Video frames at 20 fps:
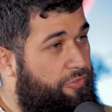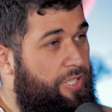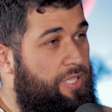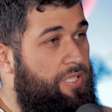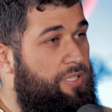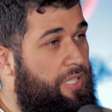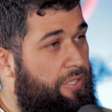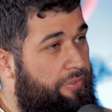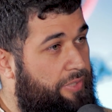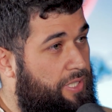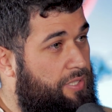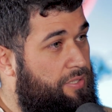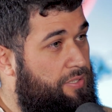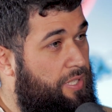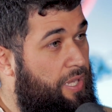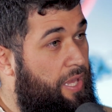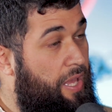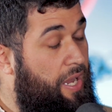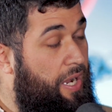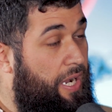really direct.
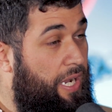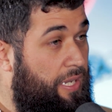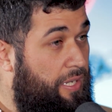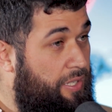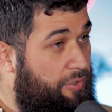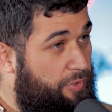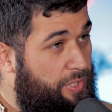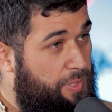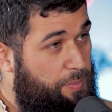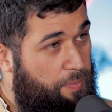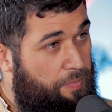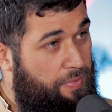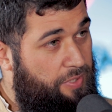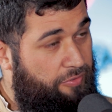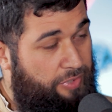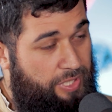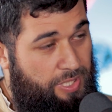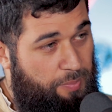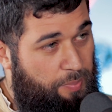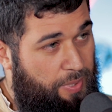I had
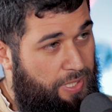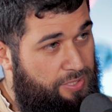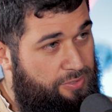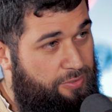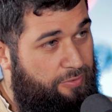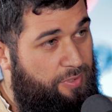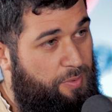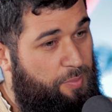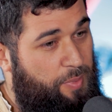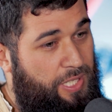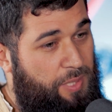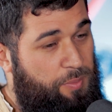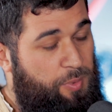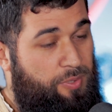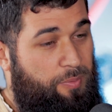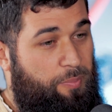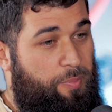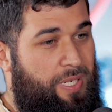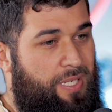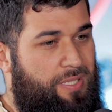read parts of the
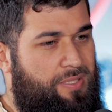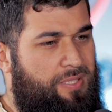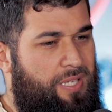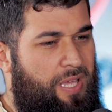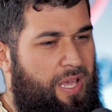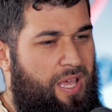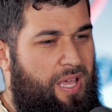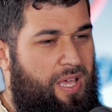Bible, but